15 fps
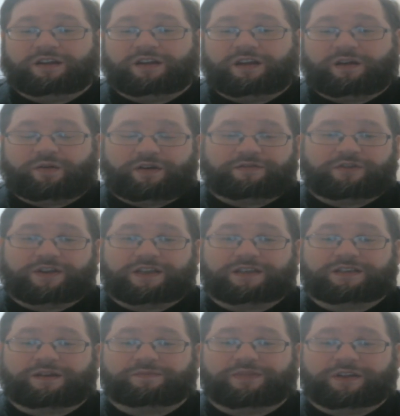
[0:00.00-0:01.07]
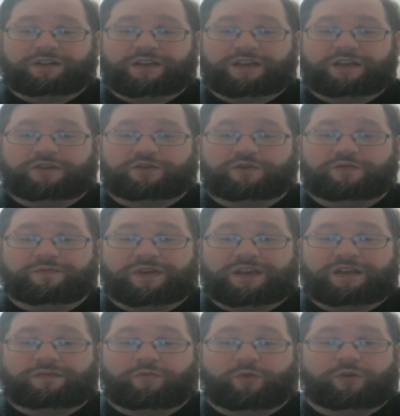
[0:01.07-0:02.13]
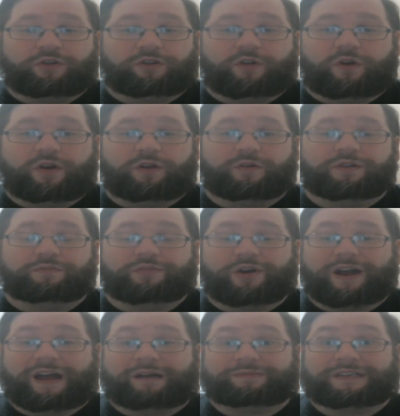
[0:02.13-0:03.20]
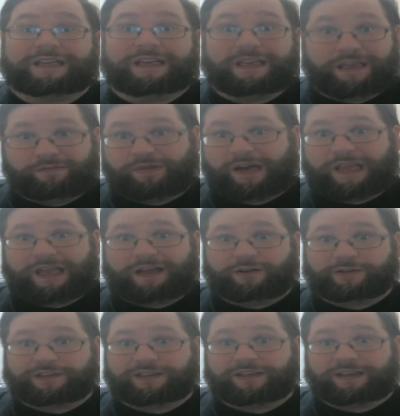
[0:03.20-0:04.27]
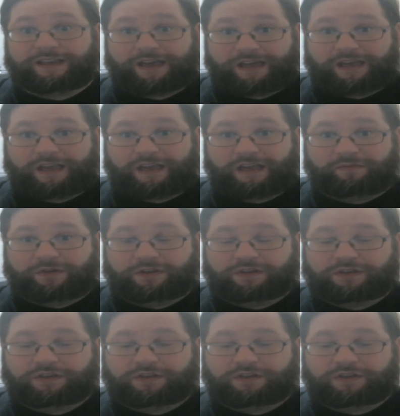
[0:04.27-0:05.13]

However, his ability to be more loyal than perhaps anybody else in the game